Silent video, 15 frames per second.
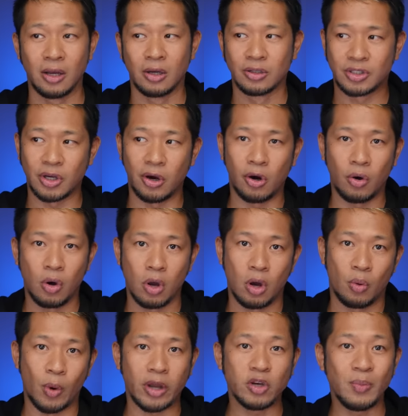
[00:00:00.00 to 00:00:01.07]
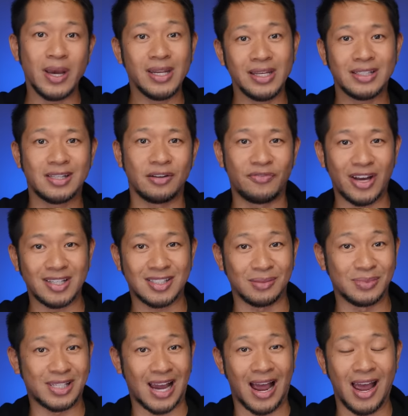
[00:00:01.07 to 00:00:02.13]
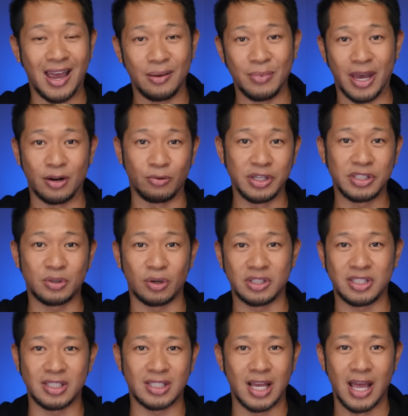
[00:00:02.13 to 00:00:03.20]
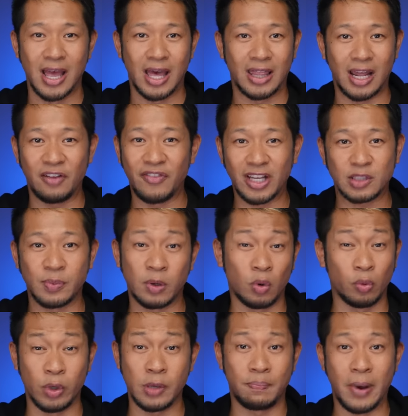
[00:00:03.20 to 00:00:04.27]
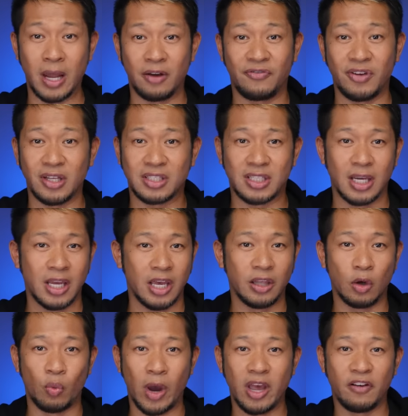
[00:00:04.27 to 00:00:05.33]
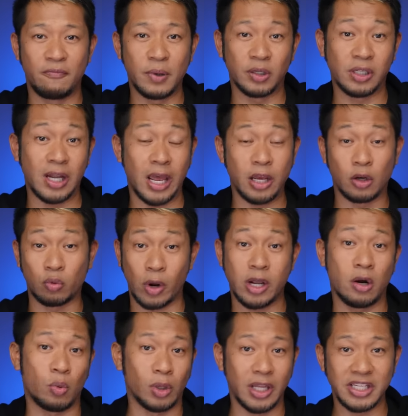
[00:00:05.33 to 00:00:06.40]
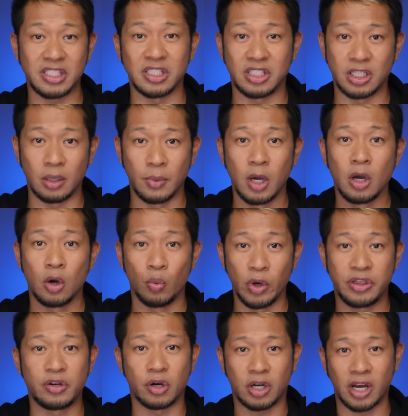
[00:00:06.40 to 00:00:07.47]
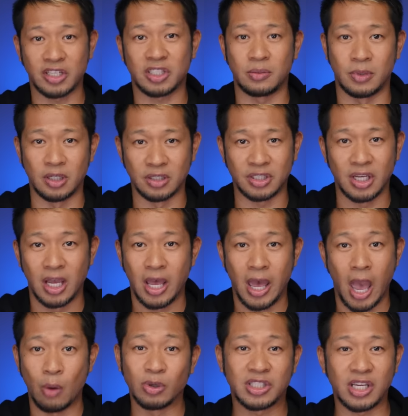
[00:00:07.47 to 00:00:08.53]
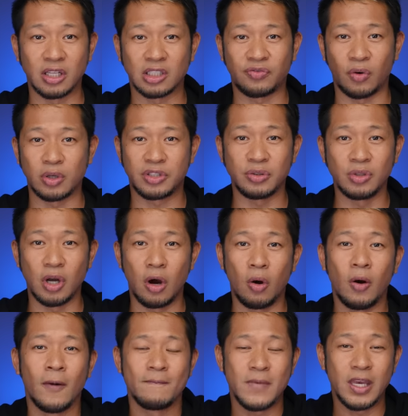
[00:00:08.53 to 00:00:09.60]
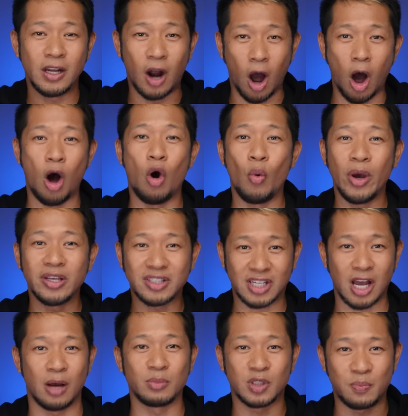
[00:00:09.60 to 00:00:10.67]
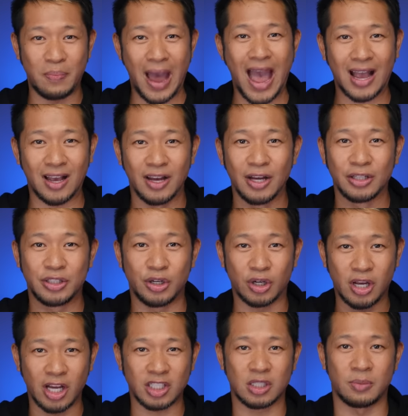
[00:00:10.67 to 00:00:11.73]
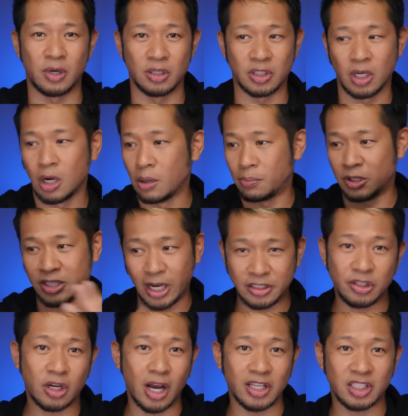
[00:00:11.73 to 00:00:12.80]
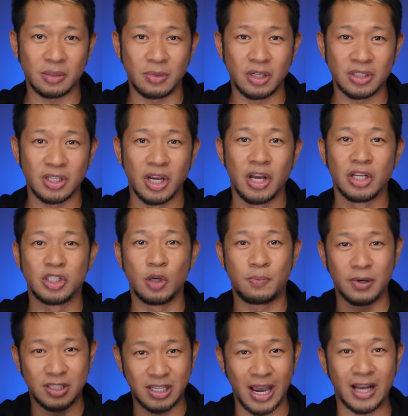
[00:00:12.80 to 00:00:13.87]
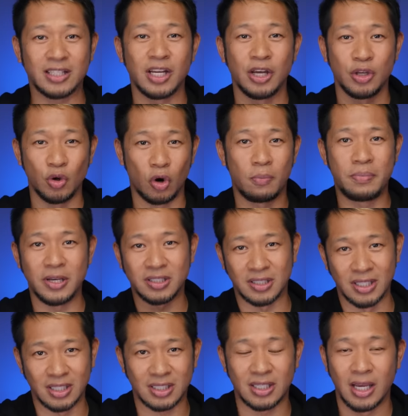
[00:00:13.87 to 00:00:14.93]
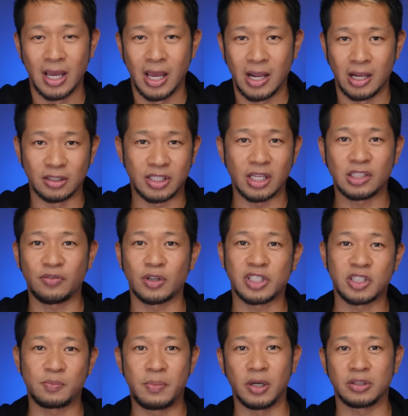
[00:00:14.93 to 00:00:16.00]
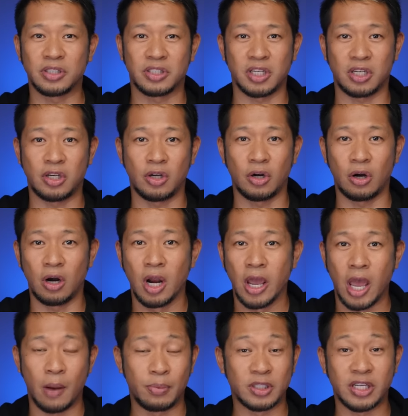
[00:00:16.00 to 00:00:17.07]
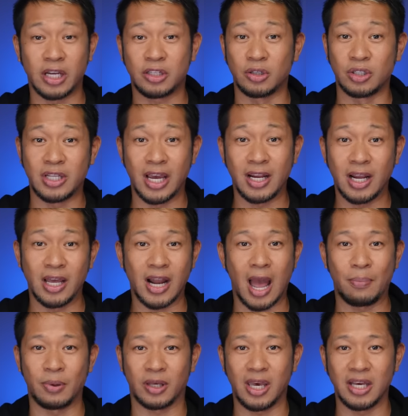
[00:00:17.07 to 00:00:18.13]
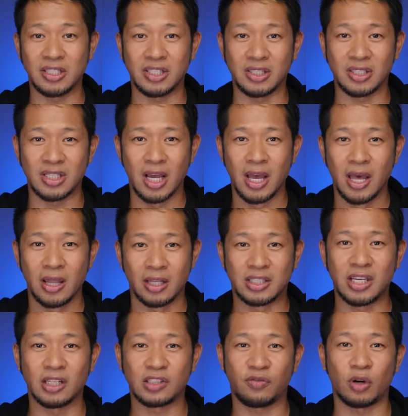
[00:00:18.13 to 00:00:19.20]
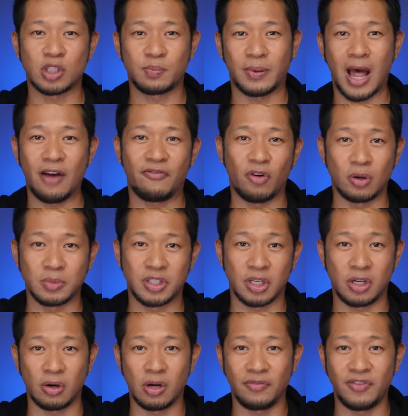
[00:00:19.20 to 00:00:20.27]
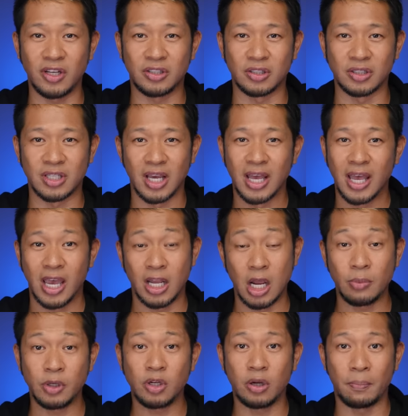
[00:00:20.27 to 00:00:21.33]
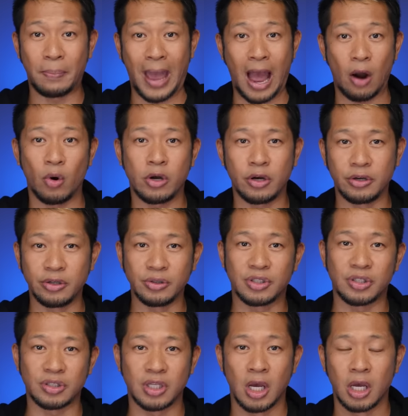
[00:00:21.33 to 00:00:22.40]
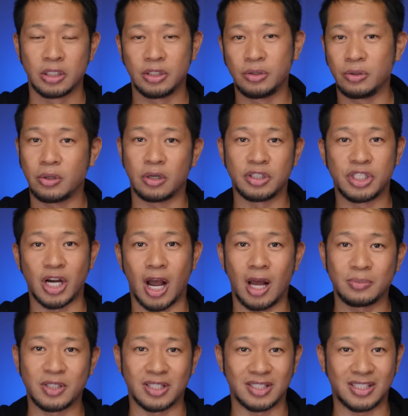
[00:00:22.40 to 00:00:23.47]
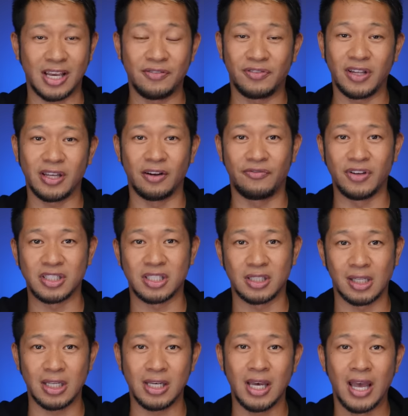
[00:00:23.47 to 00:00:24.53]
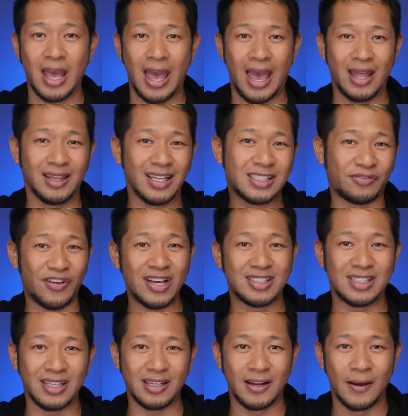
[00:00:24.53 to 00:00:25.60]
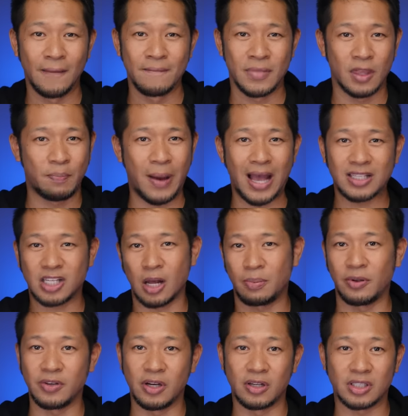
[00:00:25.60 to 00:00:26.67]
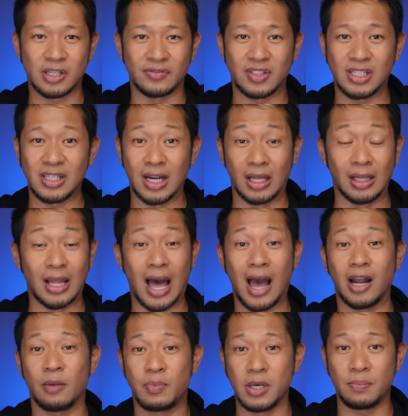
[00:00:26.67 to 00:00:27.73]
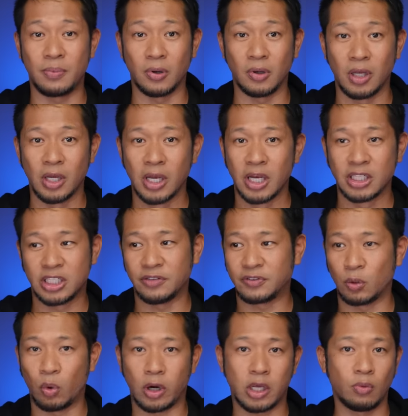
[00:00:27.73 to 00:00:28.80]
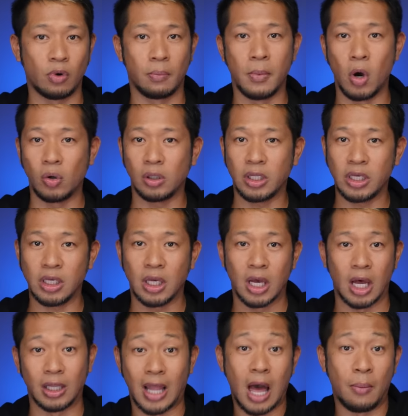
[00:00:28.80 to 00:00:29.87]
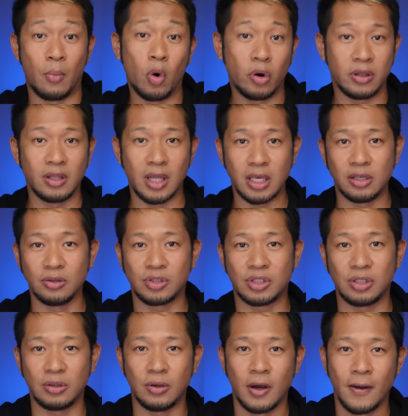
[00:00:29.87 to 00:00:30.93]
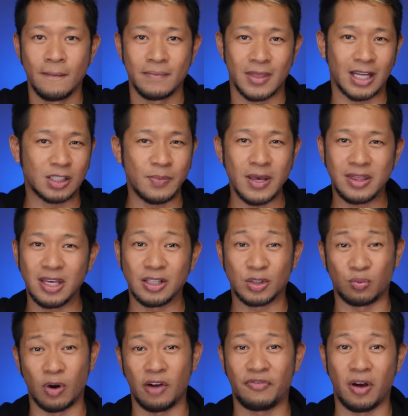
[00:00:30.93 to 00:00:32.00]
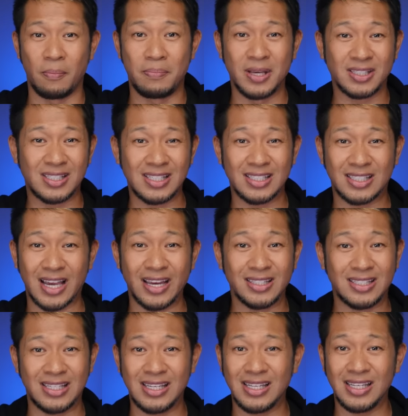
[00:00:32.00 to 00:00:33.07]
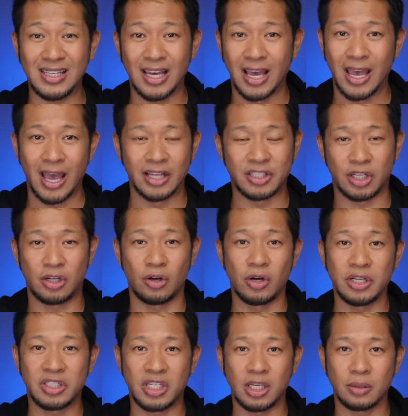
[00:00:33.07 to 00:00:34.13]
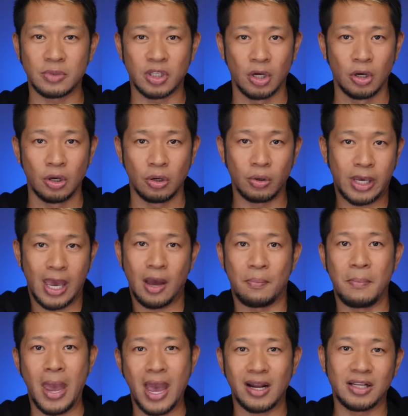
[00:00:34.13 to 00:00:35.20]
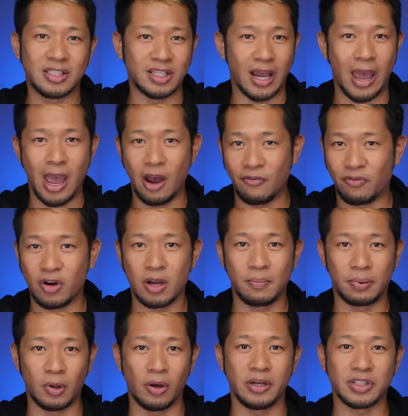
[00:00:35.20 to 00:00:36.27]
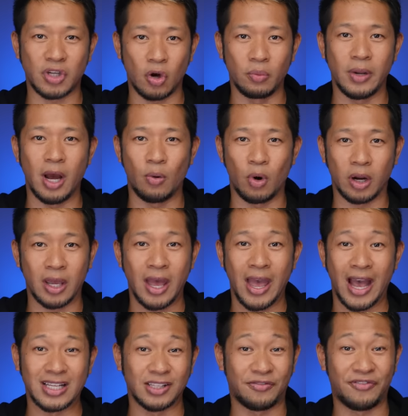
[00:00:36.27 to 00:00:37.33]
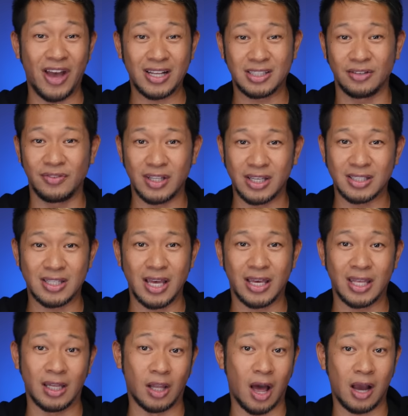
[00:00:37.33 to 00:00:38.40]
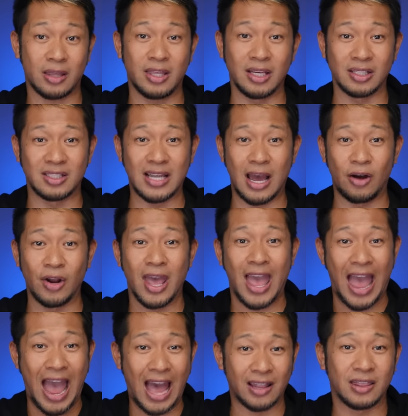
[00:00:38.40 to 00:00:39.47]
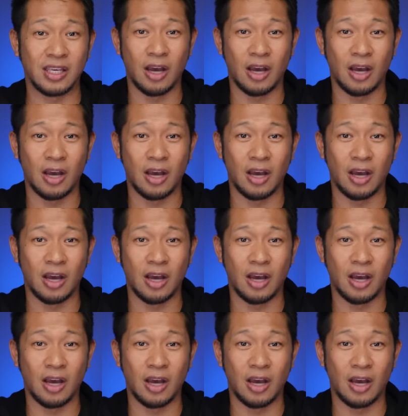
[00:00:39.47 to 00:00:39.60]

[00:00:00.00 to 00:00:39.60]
So while you may need to invest some time and resources, that investment will reap benefits in the way of building a greater relationship with your customers. And with Salesforce, you know it always comes back to your customers. Protect your customers to protect your business. Now, Salesforce is built to secure and protect your data and applications. The Salesforce platform security features enable you to empower your users to do their jobs safely and efficiently. And let's face it, the past couple of years have seen a lot of people shift to working remotely, a lot more than they used to. That's made things rough on business, IT, and security teams who can't manage every employee's home network as effectively as they can lock things down at